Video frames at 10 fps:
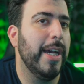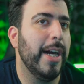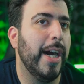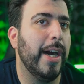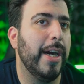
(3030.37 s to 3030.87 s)

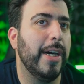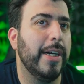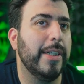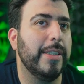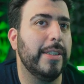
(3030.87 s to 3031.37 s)

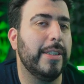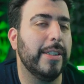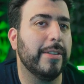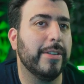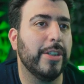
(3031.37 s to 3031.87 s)
uh,
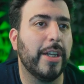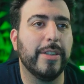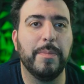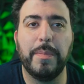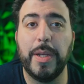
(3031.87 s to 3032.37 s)
just shot
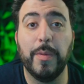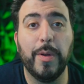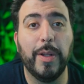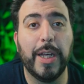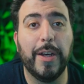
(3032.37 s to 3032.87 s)
some
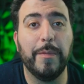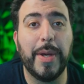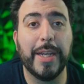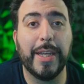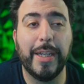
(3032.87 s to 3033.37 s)
B-roll of
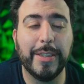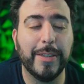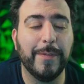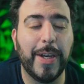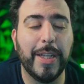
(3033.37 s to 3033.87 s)
my
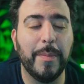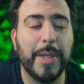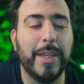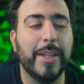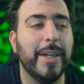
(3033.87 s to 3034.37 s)
kitchen finally
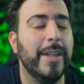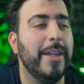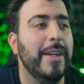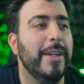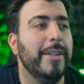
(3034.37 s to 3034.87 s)
being done.
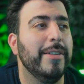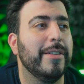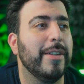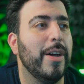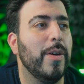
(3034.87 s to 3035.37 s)

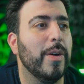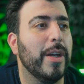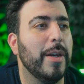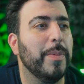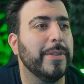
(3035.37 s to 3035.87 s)
So
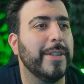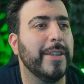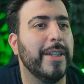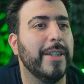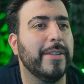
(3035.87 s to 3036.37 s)
gonna present
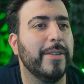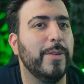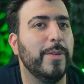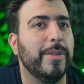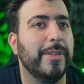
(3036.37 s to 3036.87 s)
that
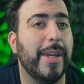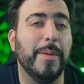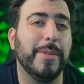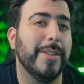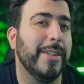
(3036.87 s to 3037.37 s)
to
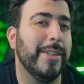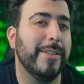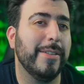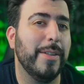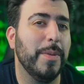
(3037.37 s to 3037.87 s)
Samsung and
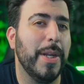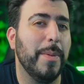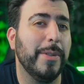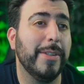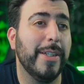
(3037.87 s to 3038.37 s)
see what
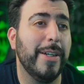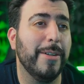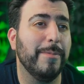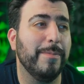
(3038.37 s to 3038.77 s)
happens there.